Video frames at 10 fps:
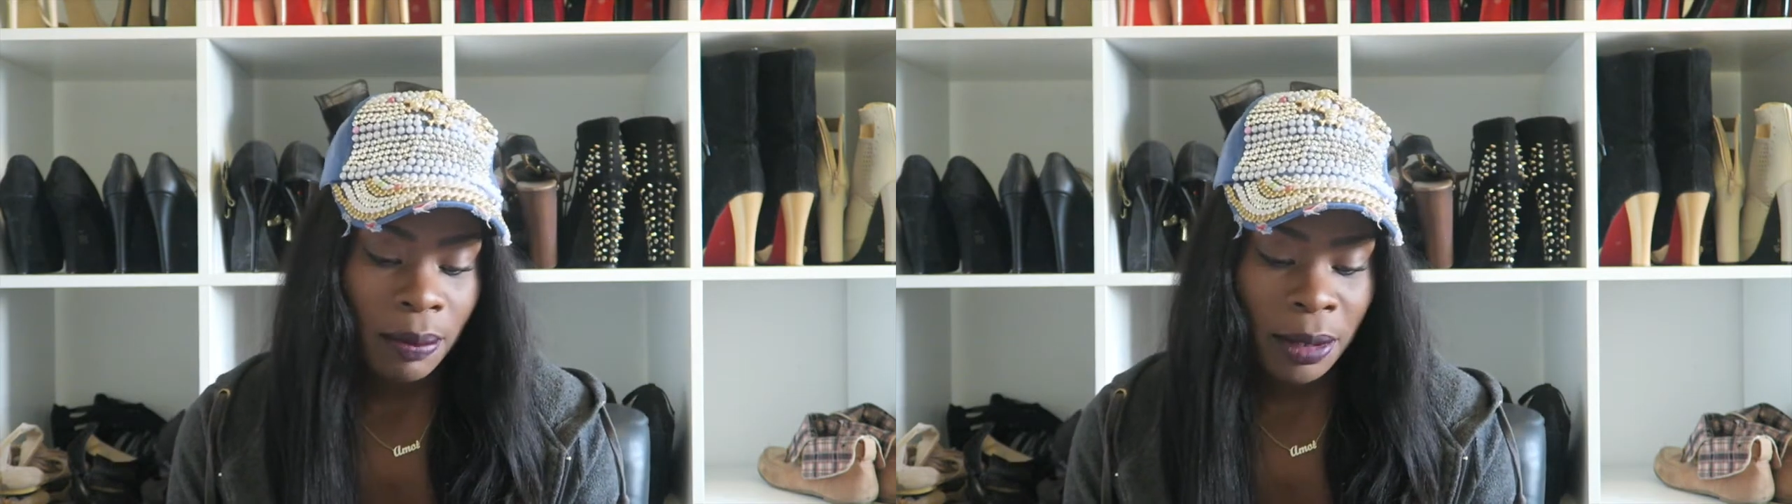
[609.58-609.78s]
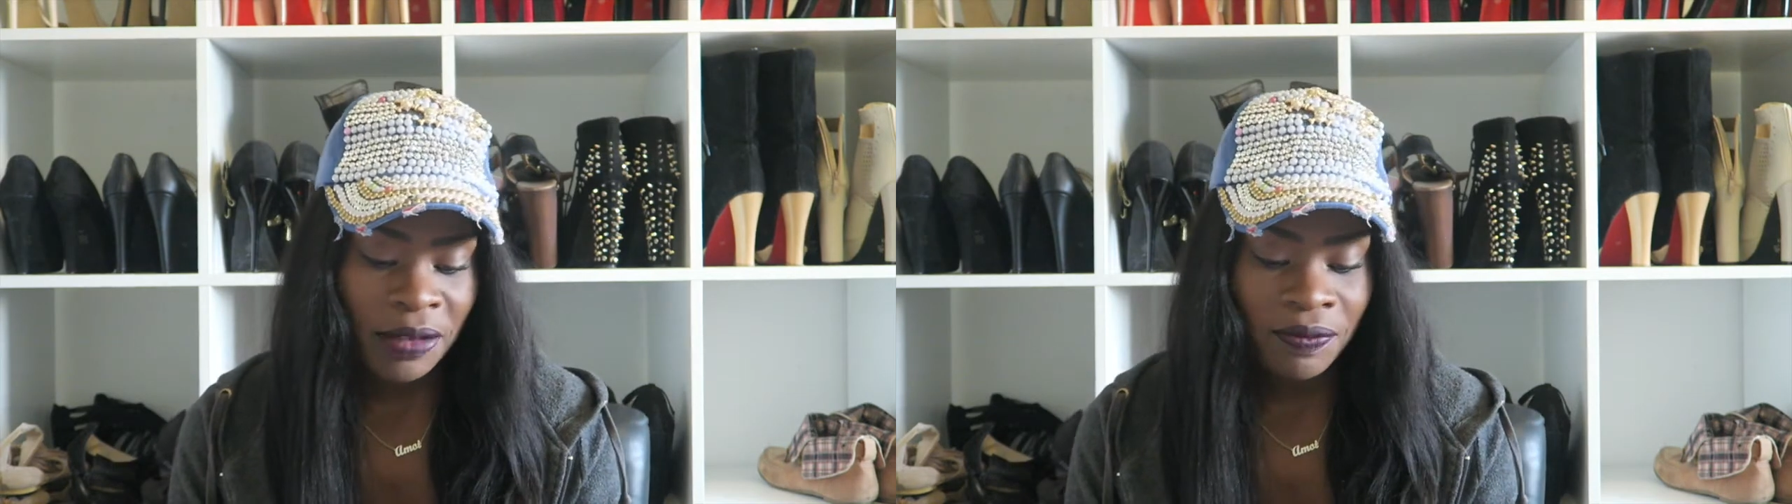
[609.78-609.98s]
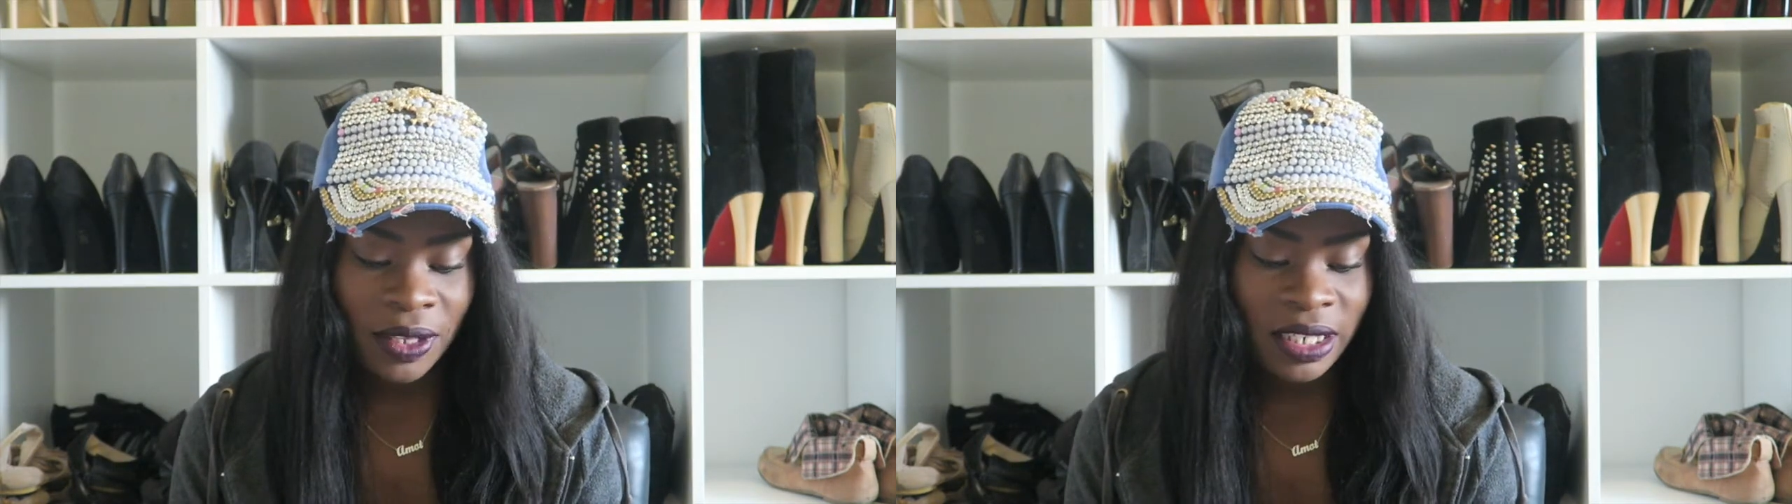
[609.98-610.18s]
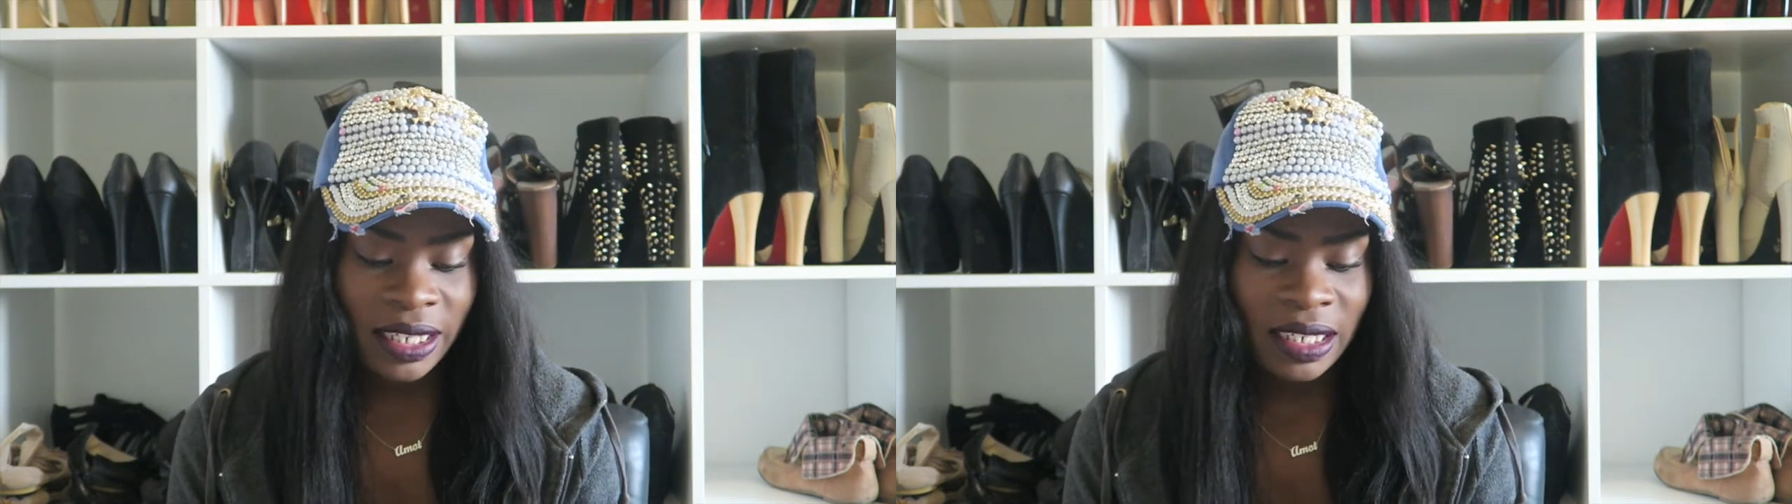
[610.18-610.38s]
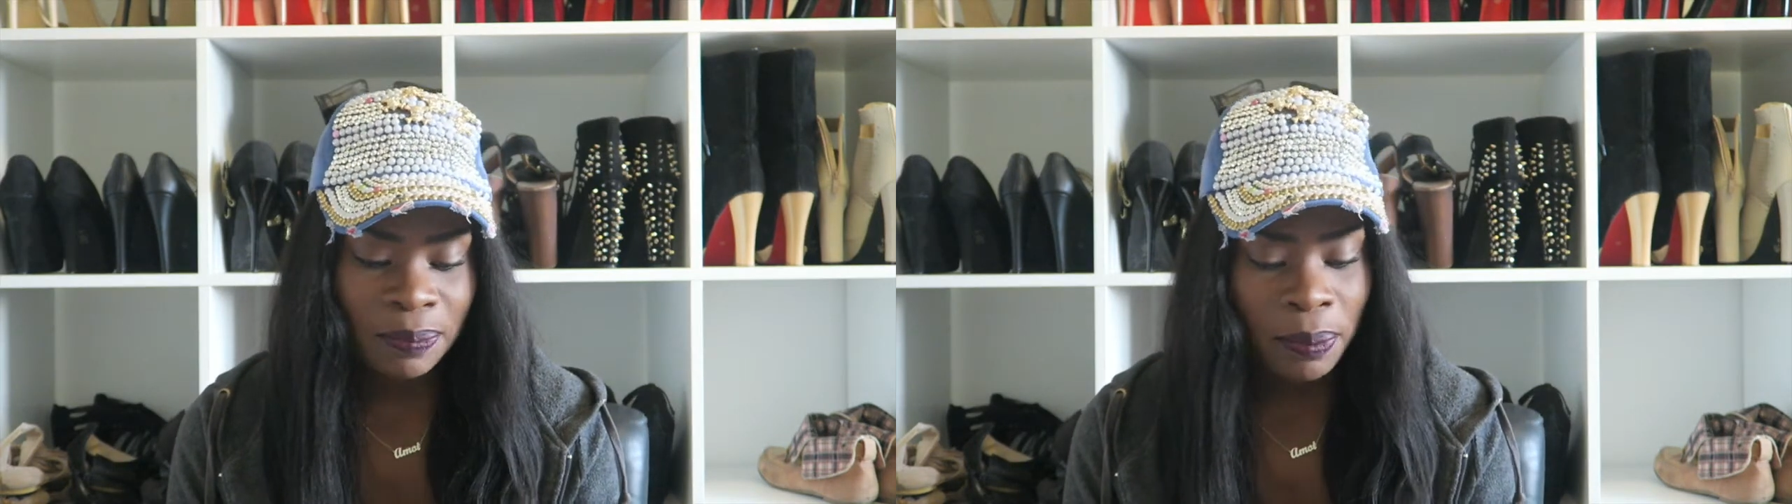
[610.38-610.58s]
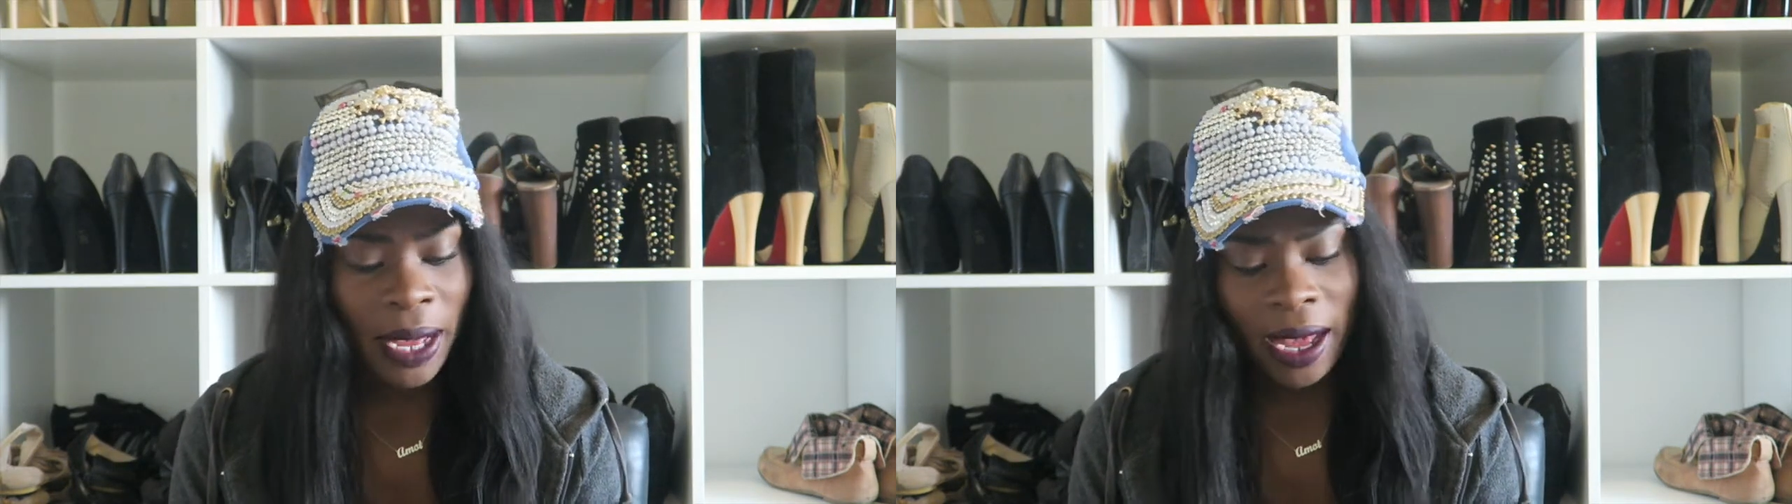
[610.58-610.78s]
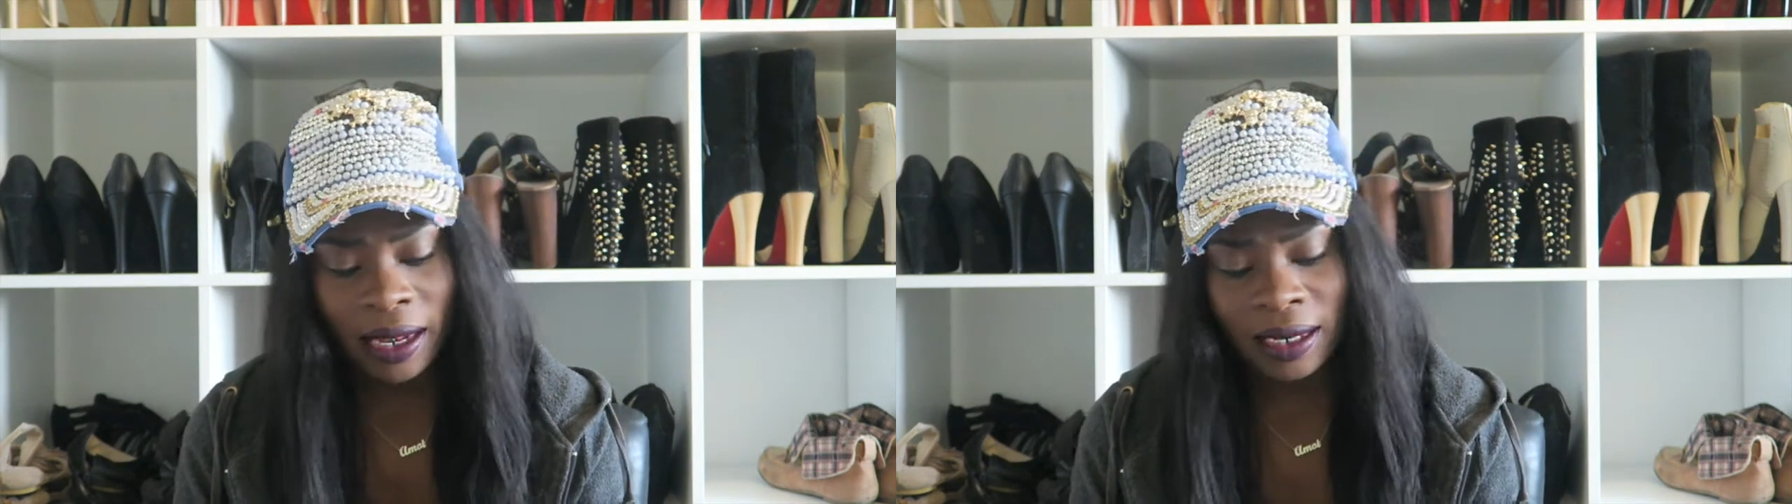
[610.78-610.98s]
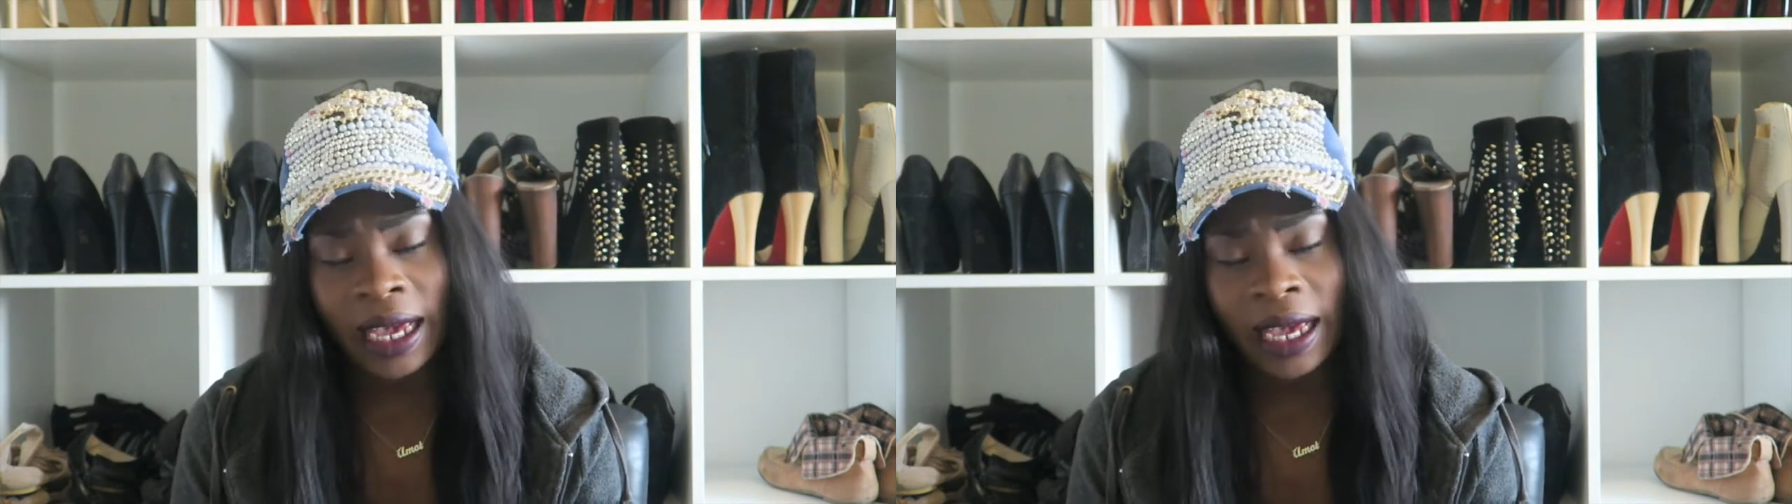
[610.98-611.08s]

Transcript: my Fitness Pal